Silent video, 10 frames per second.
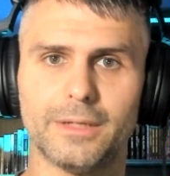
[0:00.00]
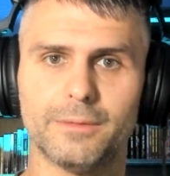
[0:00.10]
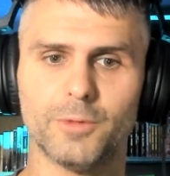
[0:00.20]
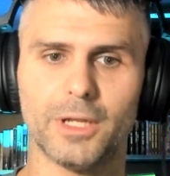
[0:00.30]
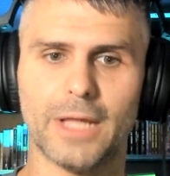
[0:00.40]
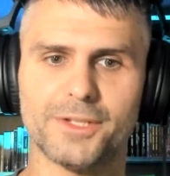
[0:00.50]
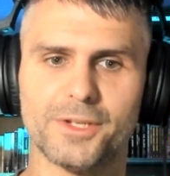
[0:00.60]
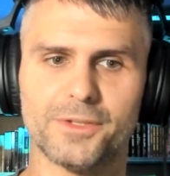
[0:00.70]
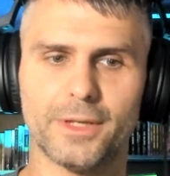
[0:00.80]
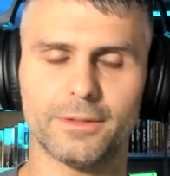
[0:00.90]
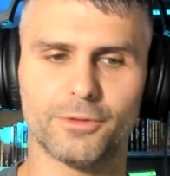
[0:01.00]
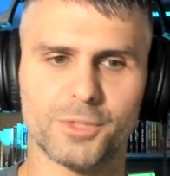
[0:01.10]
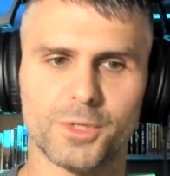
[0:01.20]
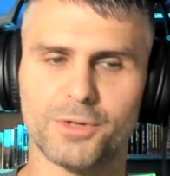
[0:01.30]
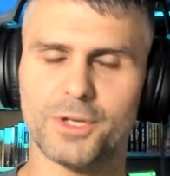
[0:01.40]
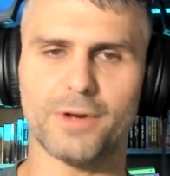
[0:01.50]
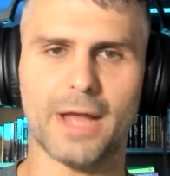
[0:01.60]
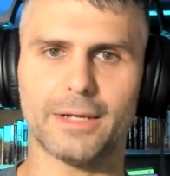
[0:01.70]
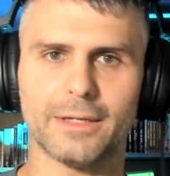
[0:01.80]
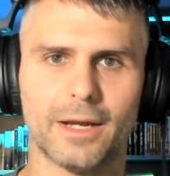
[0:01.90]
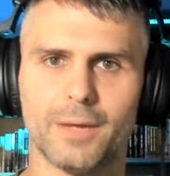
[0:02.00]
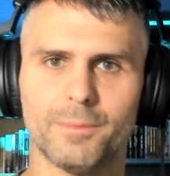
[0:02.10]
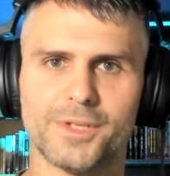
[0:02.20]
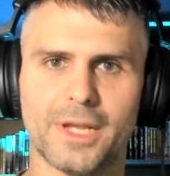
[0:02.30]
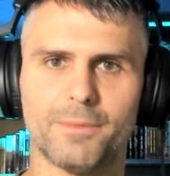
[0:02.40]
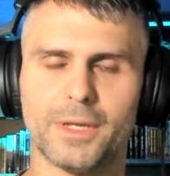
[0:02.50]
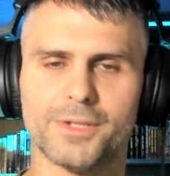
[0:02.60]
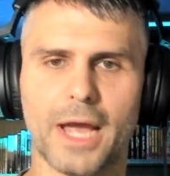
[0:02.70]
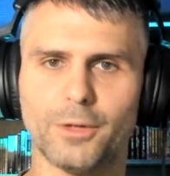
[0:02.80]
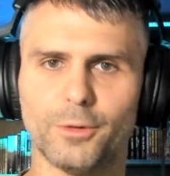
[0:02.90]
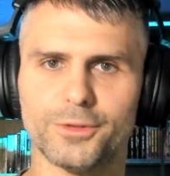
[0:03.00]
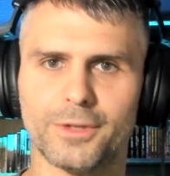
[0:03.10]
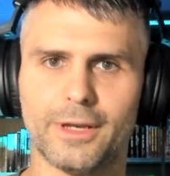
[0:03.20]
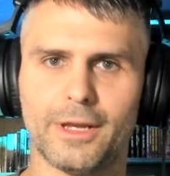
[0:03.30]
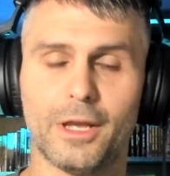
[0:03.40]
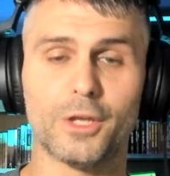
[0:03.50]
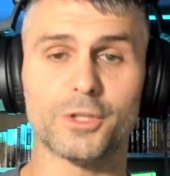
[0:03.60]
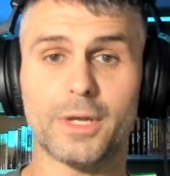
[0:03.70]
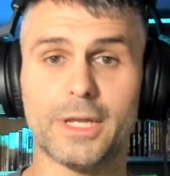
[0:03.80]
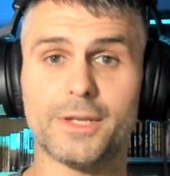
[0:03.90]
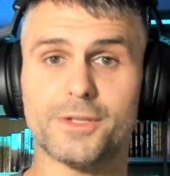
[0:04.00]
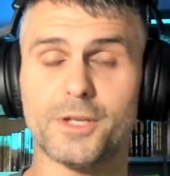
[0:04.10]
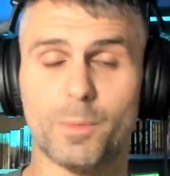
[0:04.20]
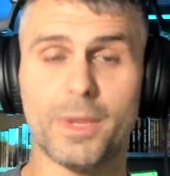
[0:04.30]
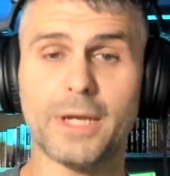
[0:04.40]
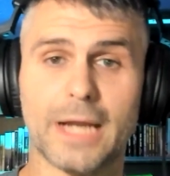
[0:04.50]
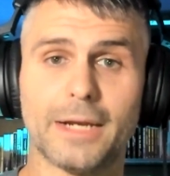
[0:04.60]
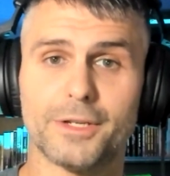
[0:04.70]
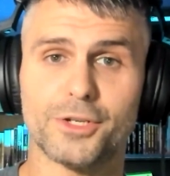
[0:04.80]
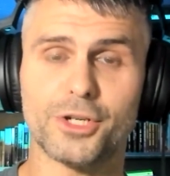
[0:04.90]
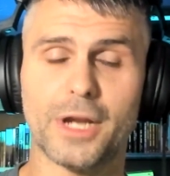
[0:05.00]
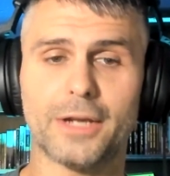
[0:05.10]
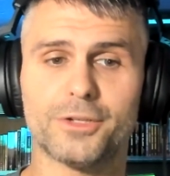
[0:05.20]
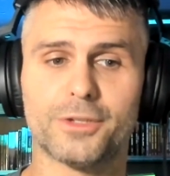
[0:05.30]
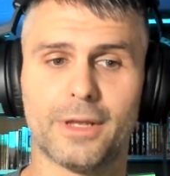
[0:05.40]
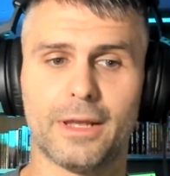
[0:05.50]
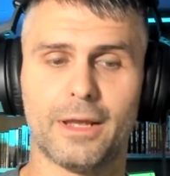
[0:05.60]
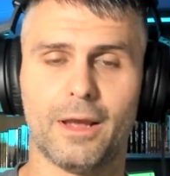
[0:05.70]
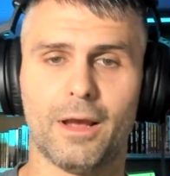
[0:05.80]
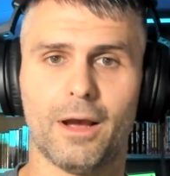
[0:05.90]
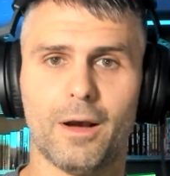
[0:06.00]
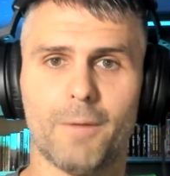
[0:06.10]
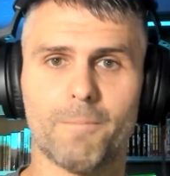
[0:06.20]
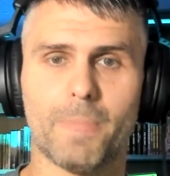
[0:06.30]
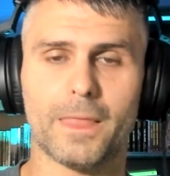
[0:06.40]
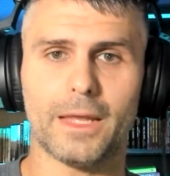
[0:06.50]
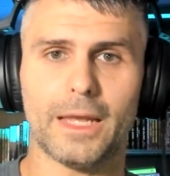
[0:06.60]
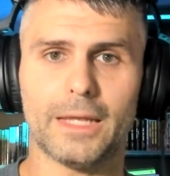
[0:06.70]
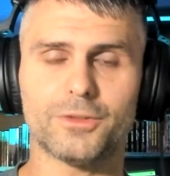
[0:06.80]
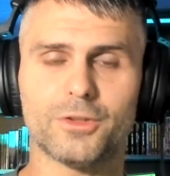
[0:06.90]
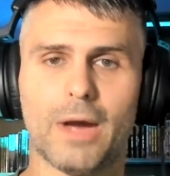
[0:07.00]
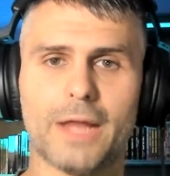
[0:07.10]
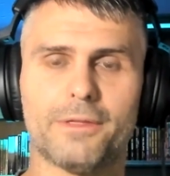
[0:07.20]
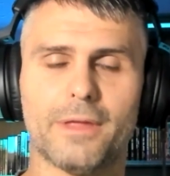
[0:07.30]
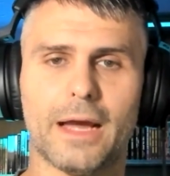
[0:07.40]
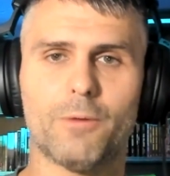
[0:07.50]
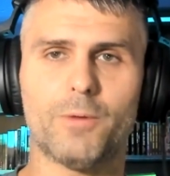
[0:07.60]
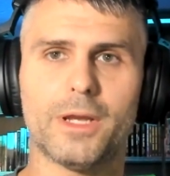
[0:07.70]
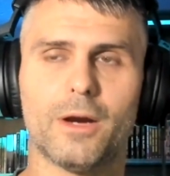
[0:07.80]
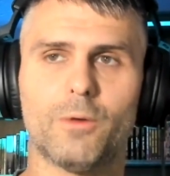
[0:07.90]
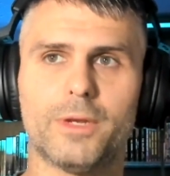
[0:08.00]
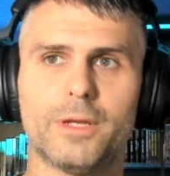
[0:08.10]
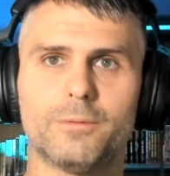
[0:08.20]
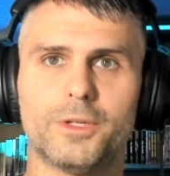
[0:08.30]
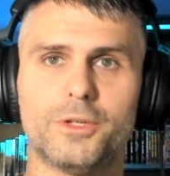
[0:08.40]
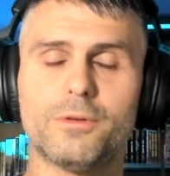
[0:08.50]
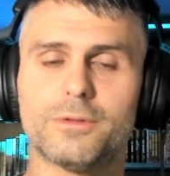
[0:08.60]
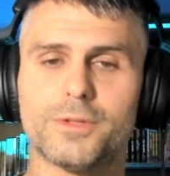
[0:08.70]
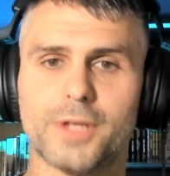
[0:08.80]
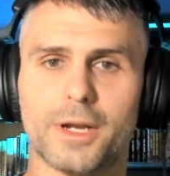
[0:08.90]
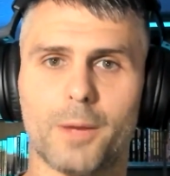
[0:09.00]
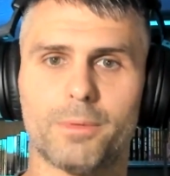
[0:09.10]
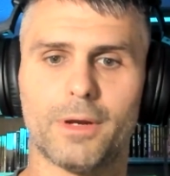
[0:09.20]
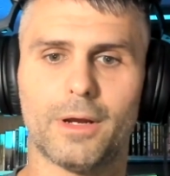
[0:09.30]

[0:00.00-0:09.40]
realizes that Christmas trees are not the same thing as idols. So his opinion on it has changed. So we do set up